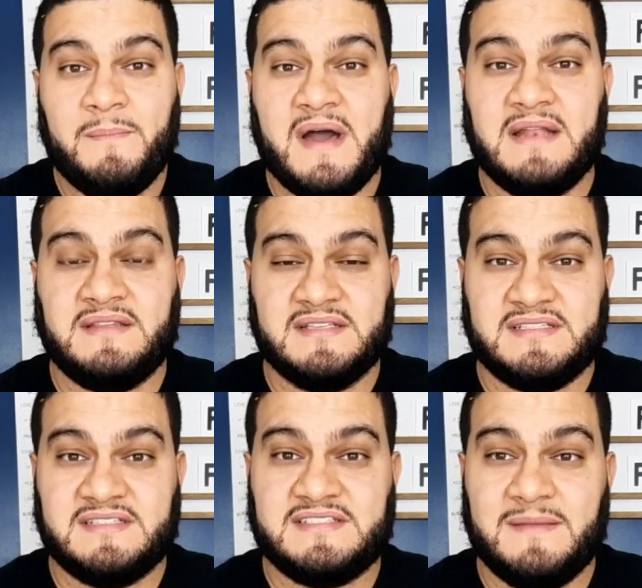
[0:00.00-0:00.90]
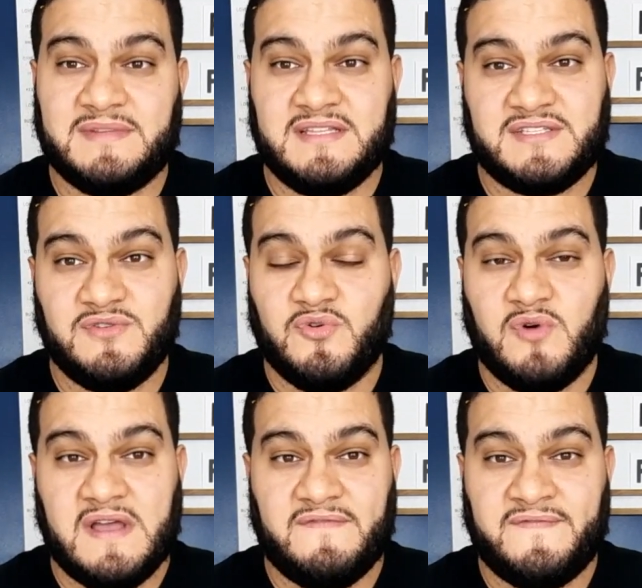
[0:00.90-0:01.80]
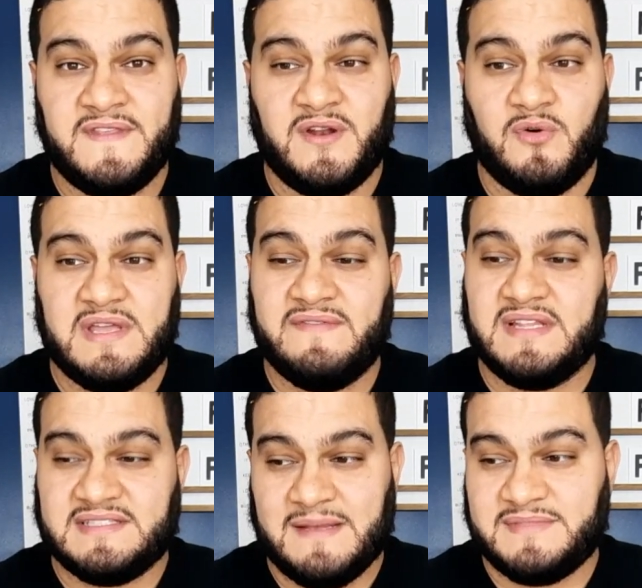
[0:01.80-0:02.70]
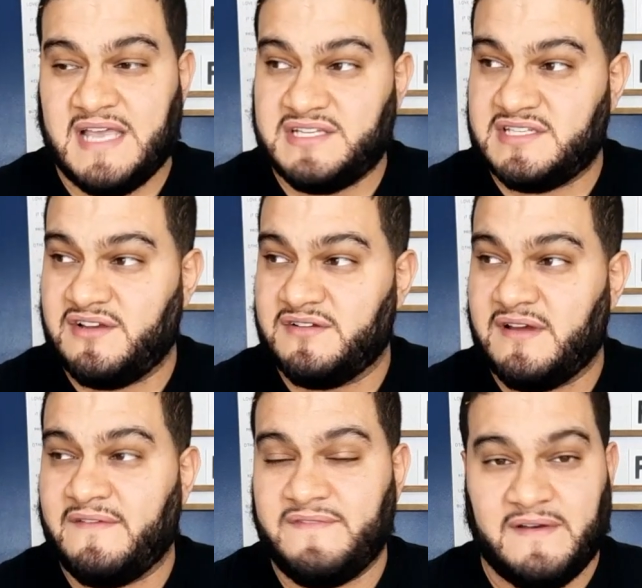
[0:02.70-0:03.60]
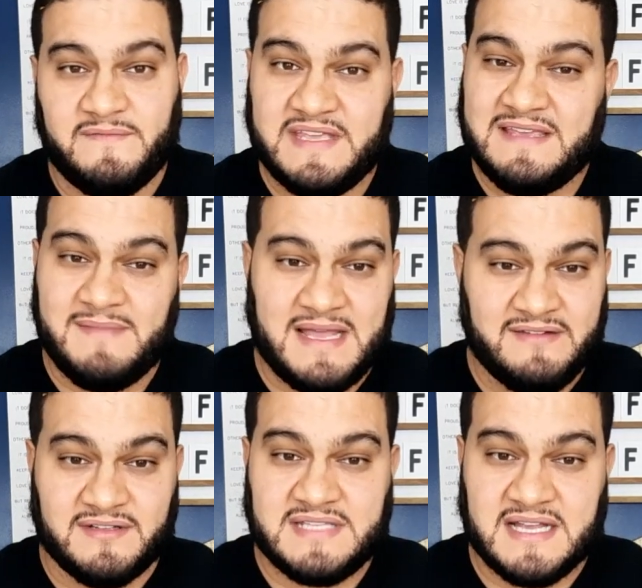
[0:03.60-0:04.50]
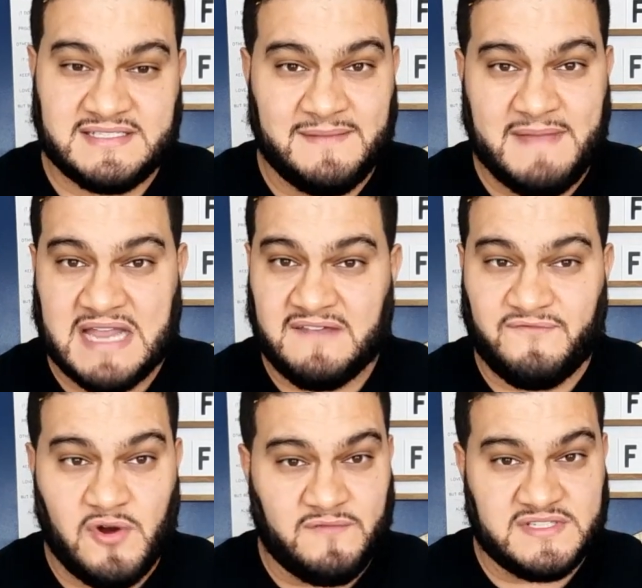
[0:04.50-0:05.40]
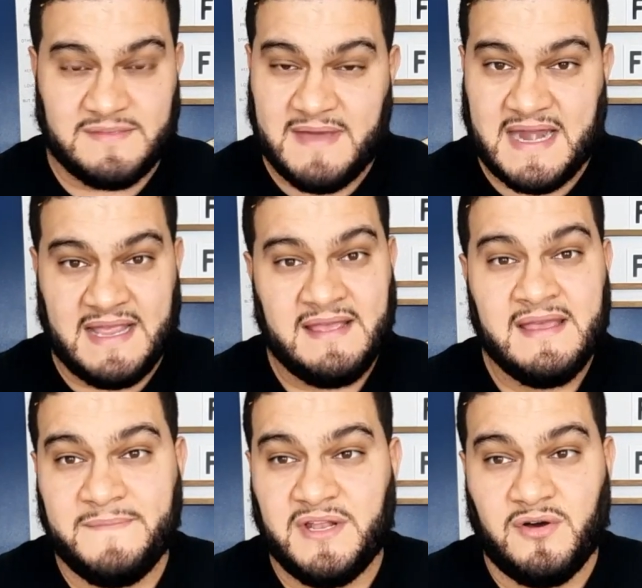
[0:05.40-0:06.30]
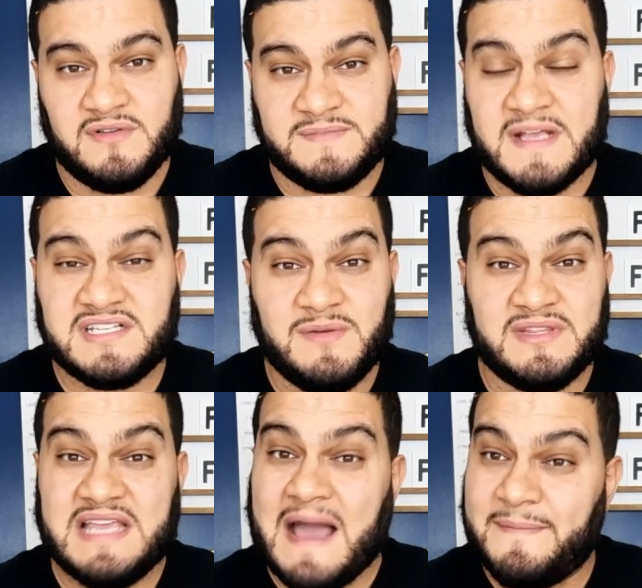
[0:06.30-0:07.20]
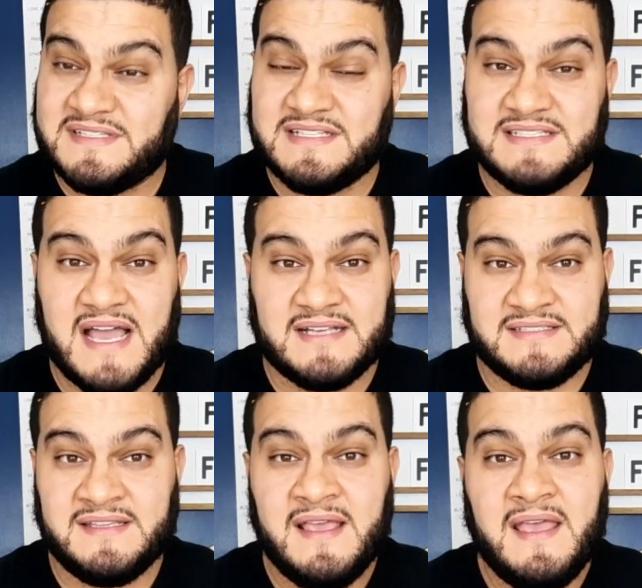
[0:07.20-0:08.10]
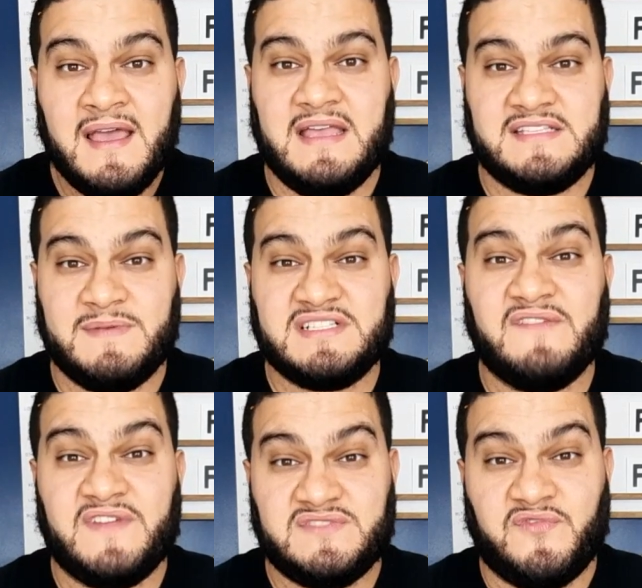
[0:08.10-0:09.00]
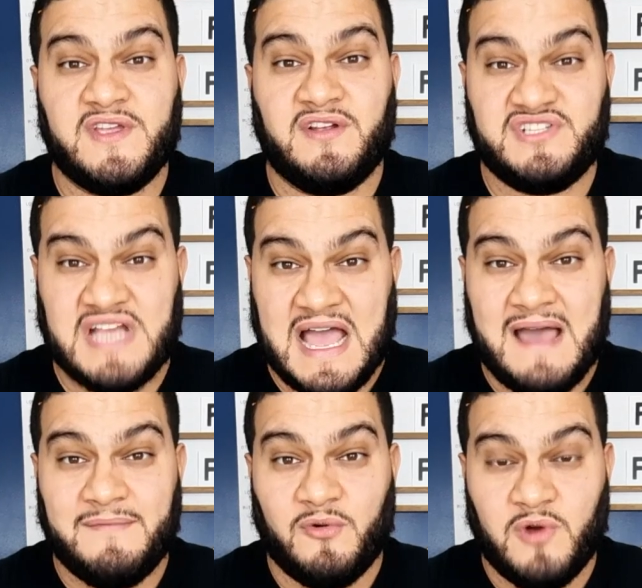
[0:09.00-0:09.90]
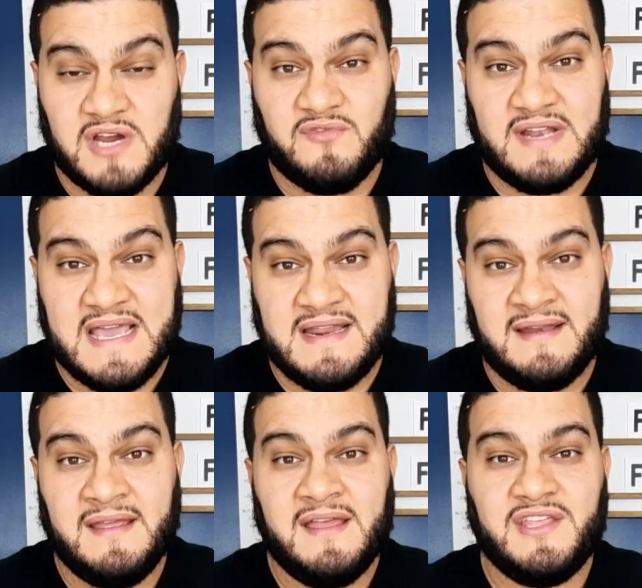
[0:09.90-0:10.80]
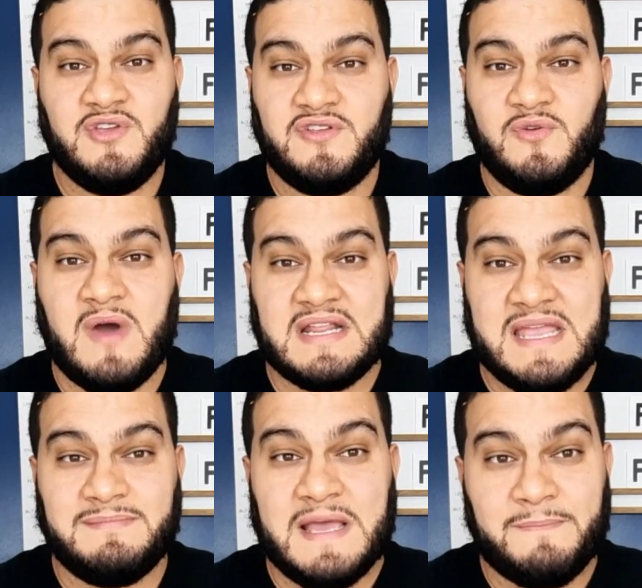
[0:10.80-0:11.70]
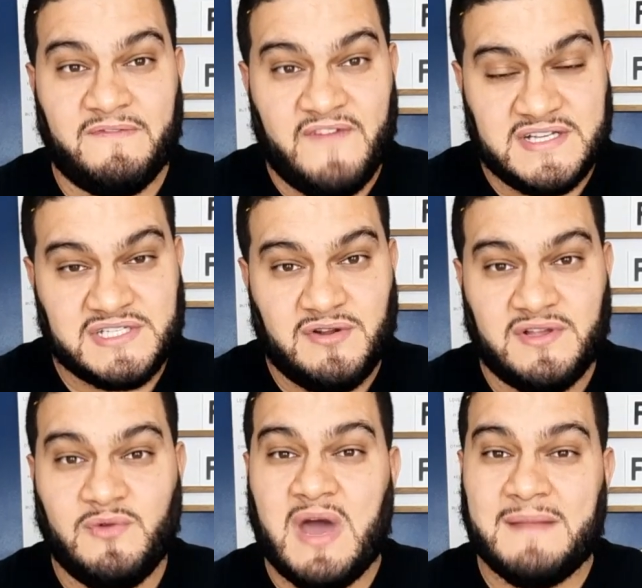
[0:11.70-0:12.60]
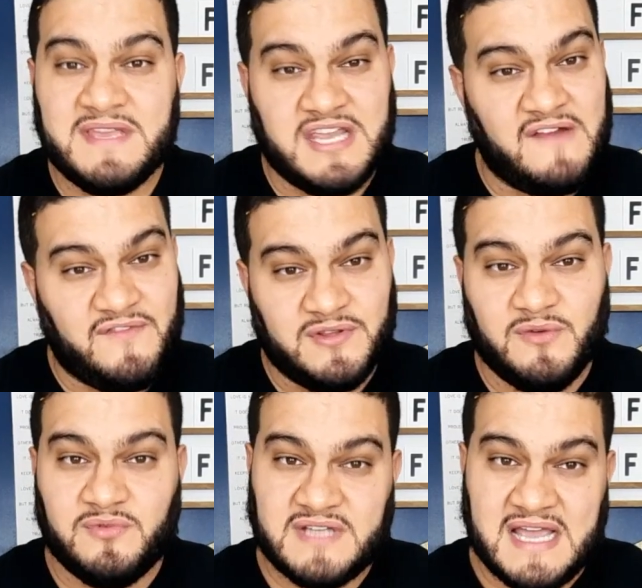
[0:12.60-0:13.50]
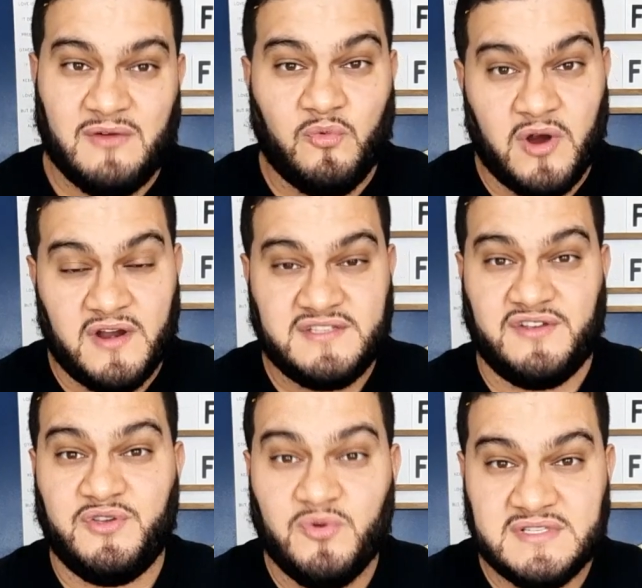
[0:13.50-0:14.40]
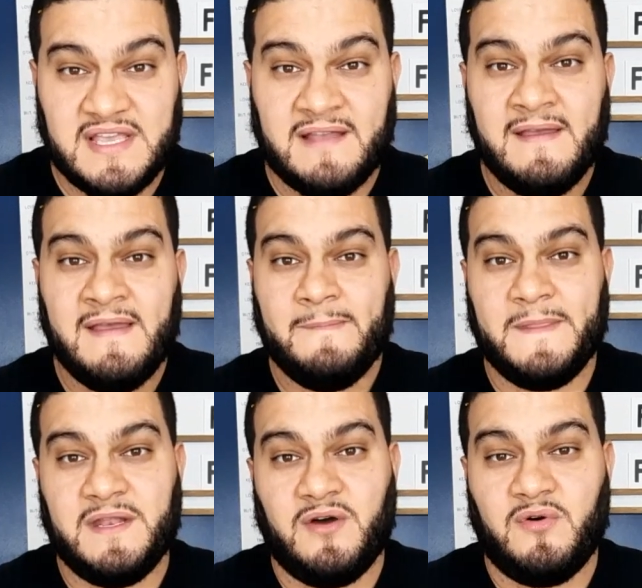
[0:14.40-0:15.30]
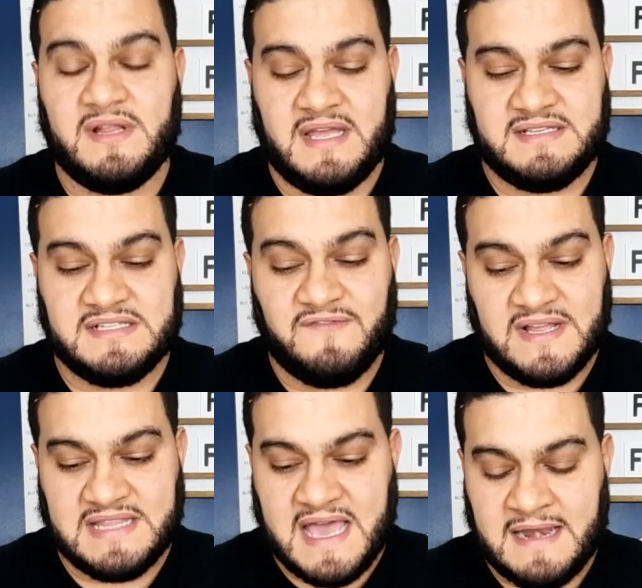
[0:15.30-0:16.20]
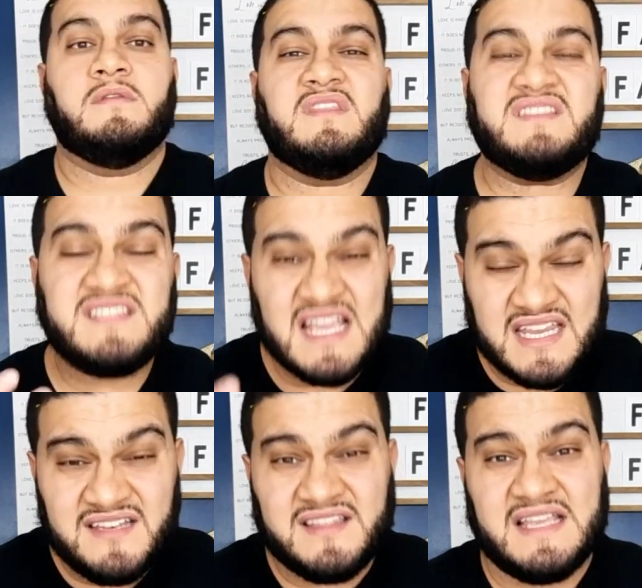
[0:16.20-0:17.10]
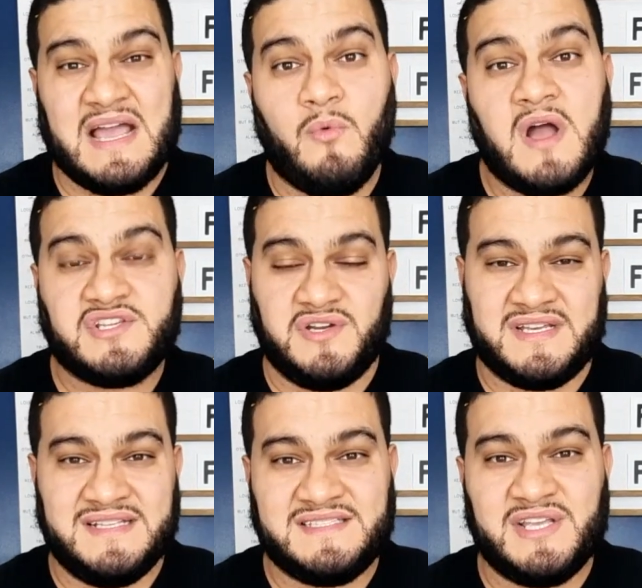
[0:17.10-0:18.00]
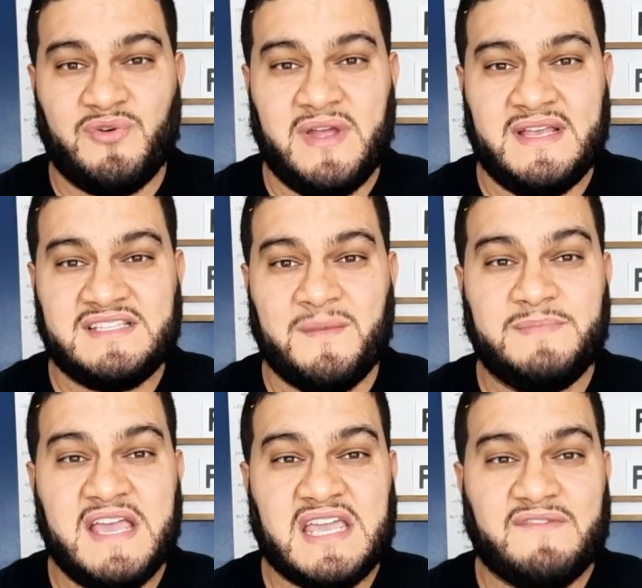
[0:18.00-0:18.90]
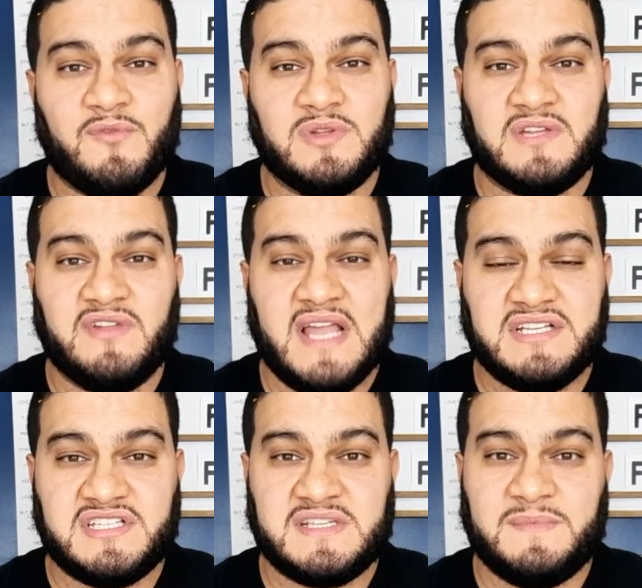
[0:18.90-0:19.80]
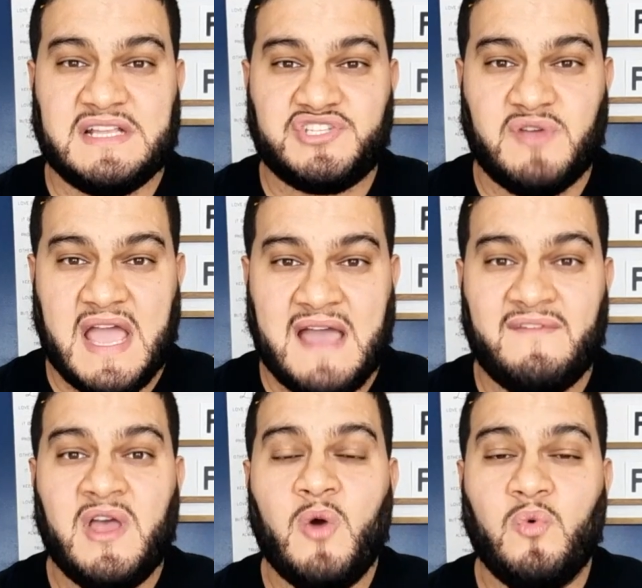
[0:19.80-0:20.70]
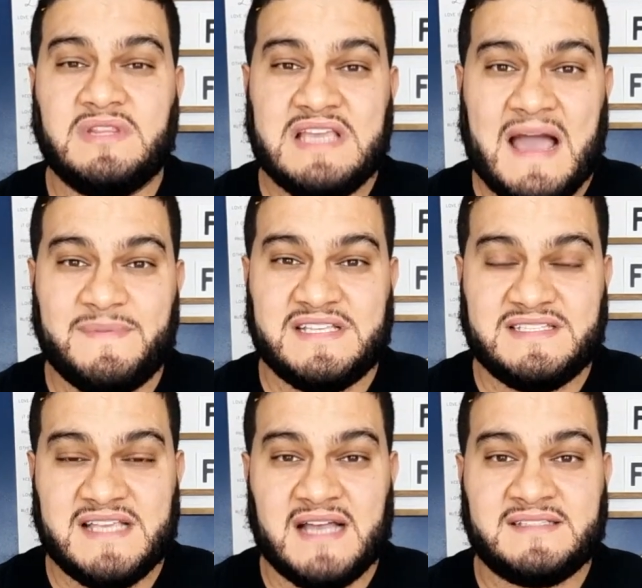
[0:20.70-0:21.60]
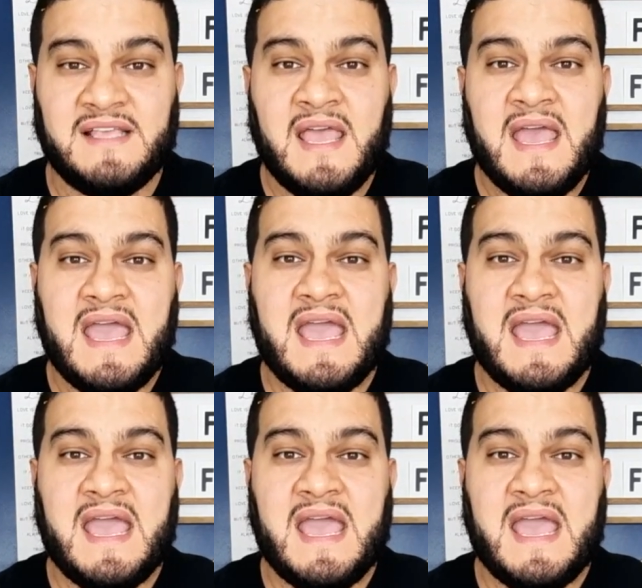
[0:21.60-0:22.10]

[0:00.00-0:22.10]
But this is something too. If you know, even the temptations are, of, of emailing or texting back and forth with somebody, you know, especially with the opposite sex, especially if it's for your job or work related, you you want to keep that professional and you want to be careful the kind of words you're using you know, and, and stuff like that. The second thing I want you to consider is being careful with the relationship that you have with the opposite sex.